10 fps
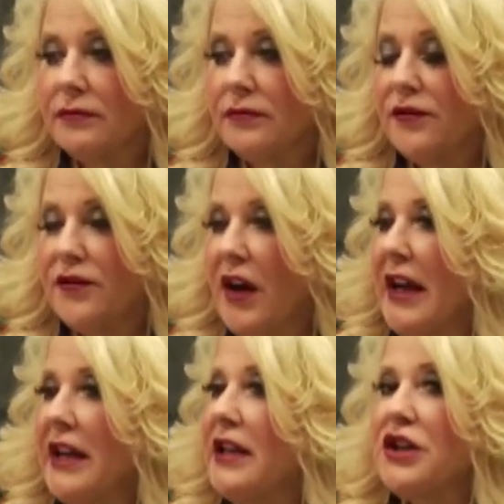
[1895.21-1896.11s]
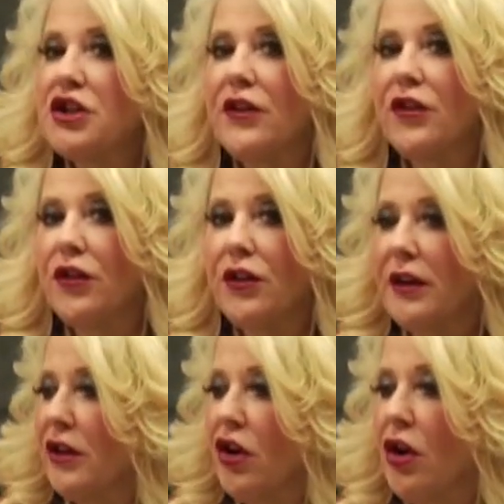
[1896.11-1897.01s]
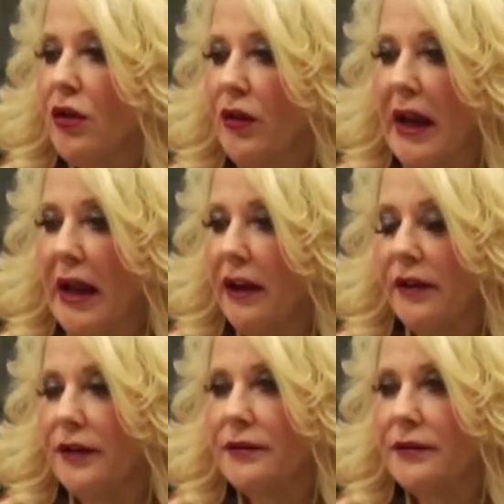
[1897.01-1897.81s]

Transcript: find each other and congregate.